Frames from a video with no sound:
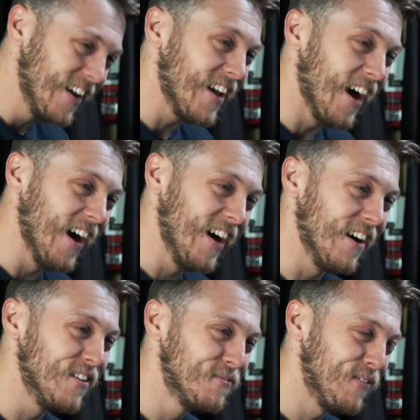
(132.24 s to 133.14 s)
yeah,
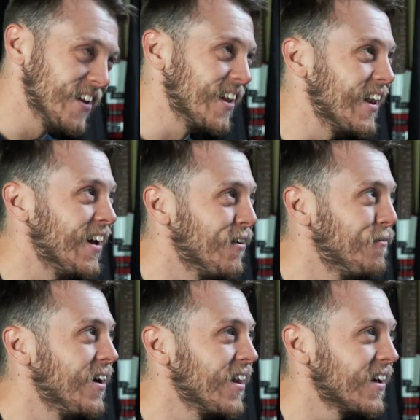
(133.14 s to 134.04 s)
I've been a little
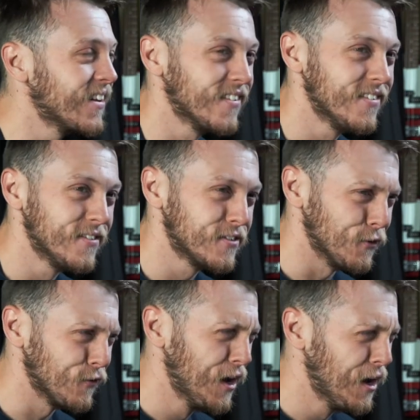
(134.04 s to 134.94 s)
bit like sort
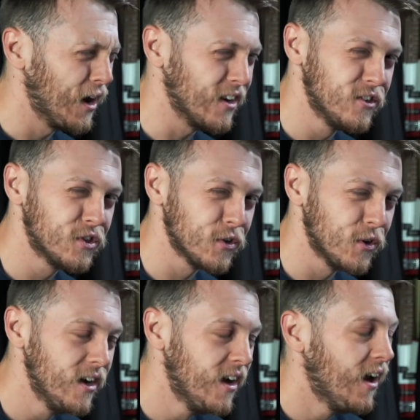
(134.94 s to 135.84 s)
of unsure,